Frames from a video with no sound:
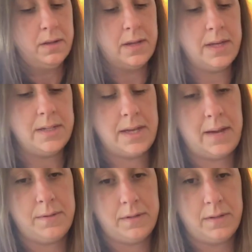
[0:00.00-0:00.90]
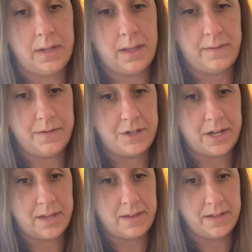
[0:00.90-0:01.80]
Kids absolutely love to
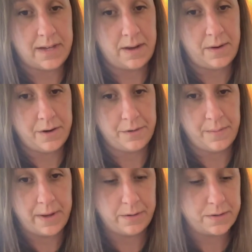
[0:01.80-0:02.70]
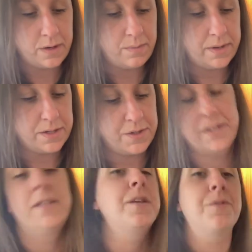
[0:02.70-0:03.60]
check these out under the microscope because you
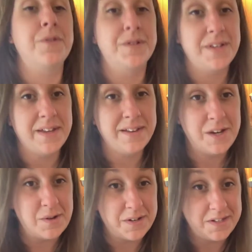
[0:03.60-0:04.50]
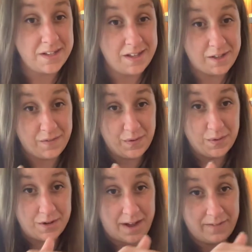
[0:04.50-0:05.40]
can see through their skin and you can see like the
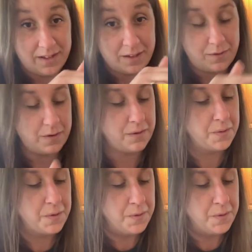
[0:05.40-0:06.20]
food traveling through.